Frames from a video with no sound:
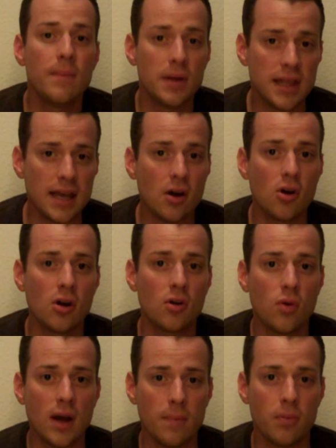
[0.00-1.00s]
but they are
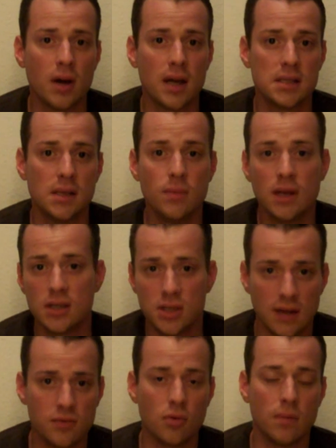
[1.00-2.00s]
quite pricey because
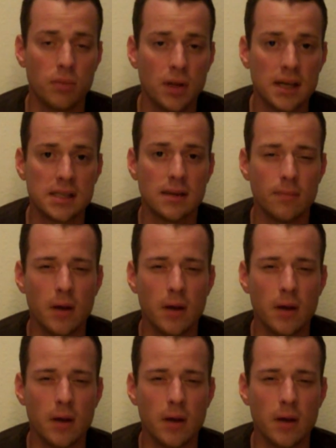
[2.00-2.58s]
you have to replace them